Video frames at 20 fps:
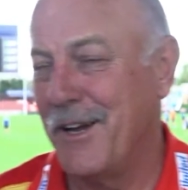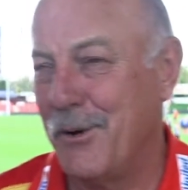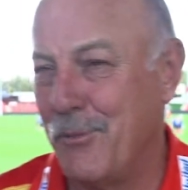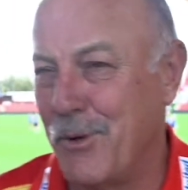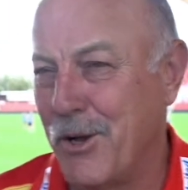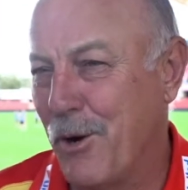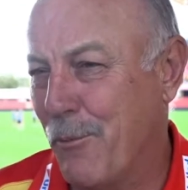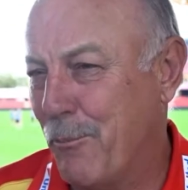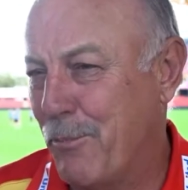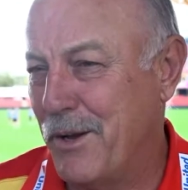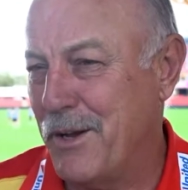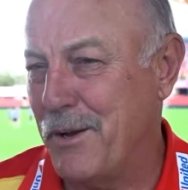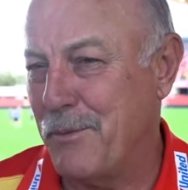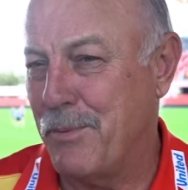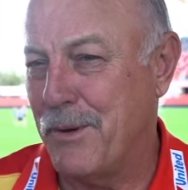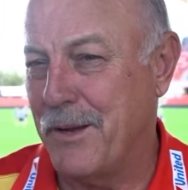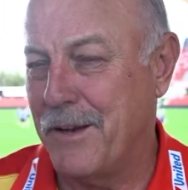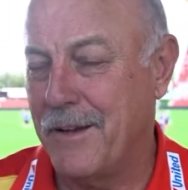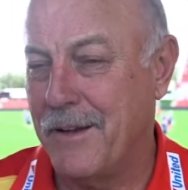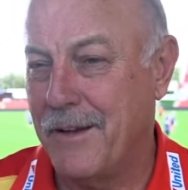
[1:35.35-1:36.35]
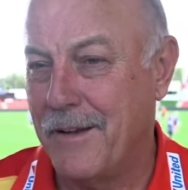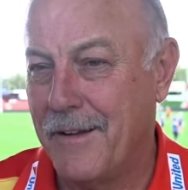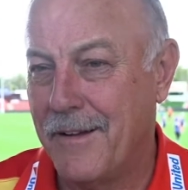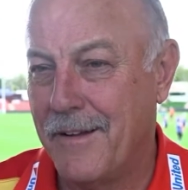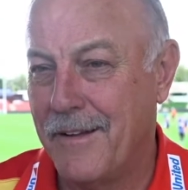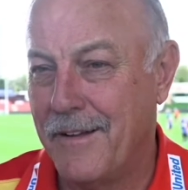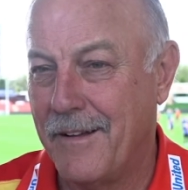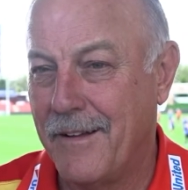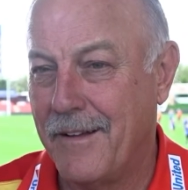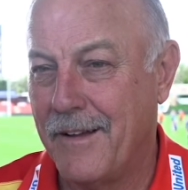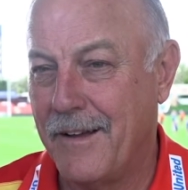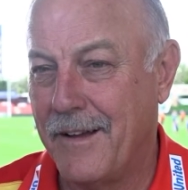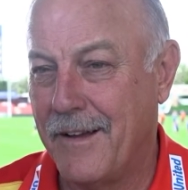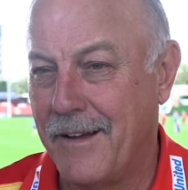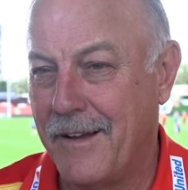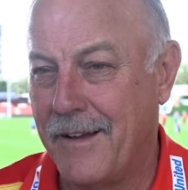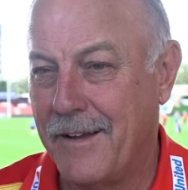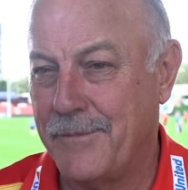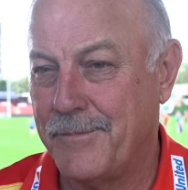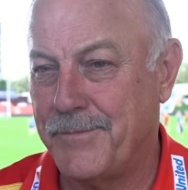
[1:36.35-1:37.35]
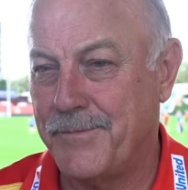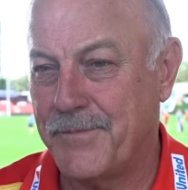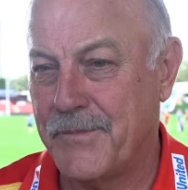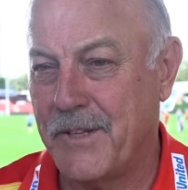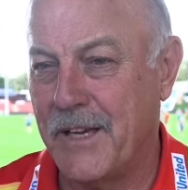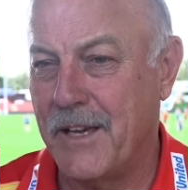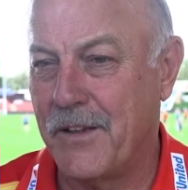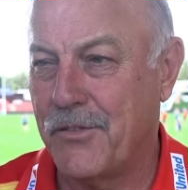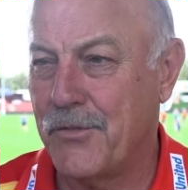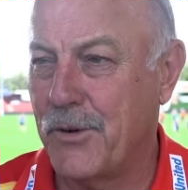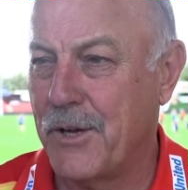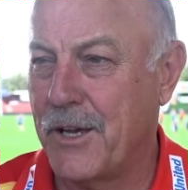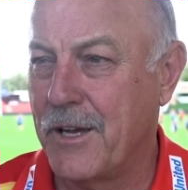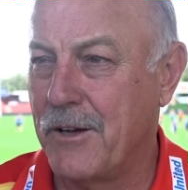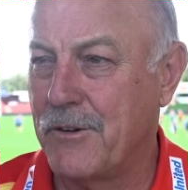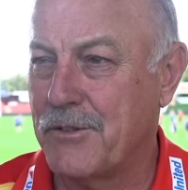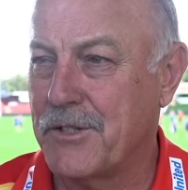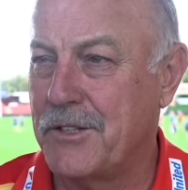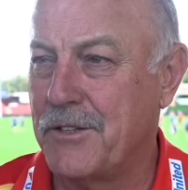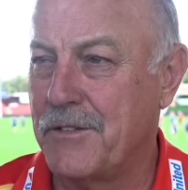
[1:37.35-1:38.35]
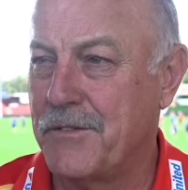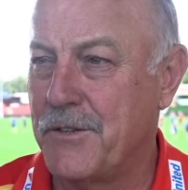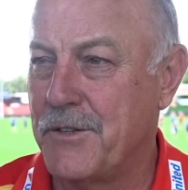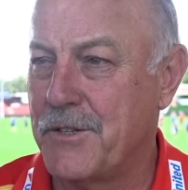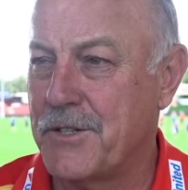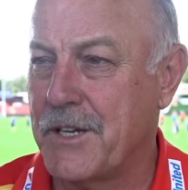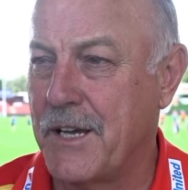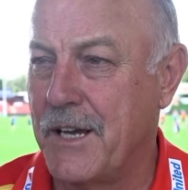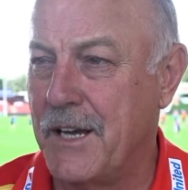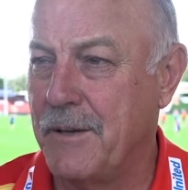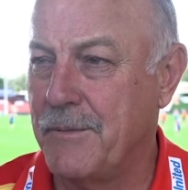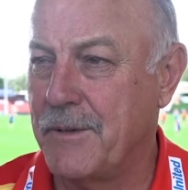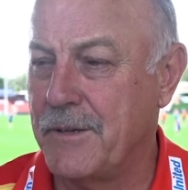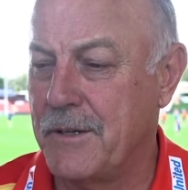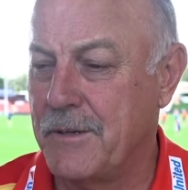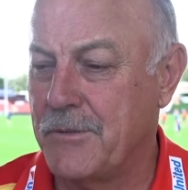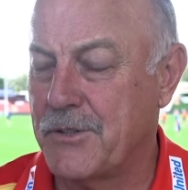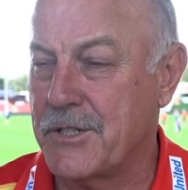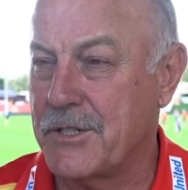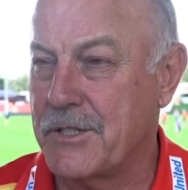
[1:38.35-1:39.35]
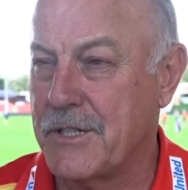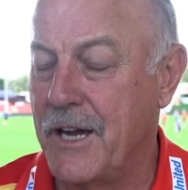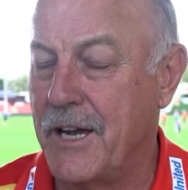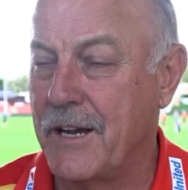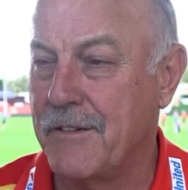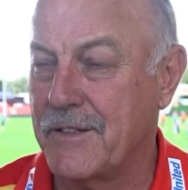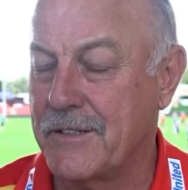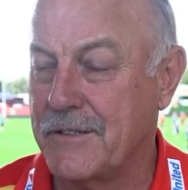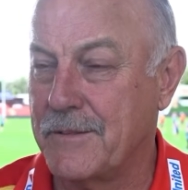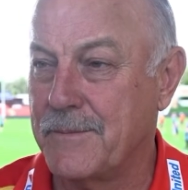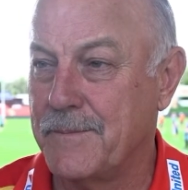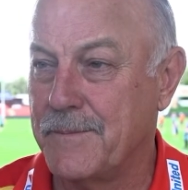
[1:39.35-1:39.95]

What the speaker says: We got beat, but yeah, 3 goals in your first game, and that was the start of it.